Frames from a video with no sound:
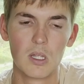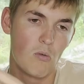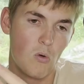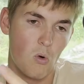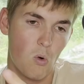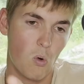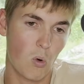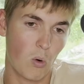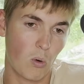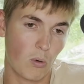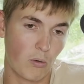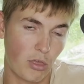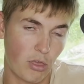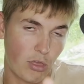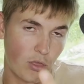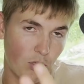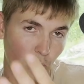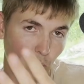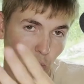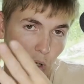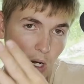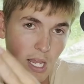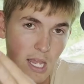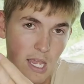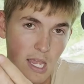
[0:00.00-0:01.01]
Or
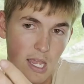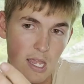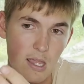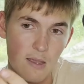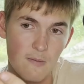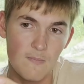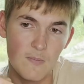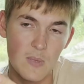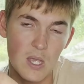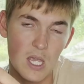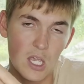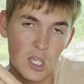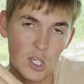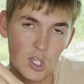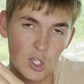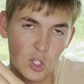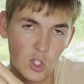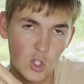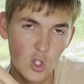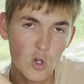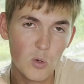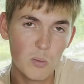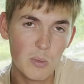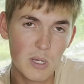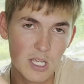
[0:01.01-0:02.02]
three,
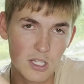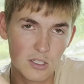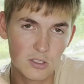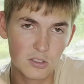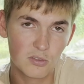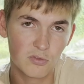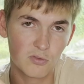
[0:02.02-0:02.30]
humans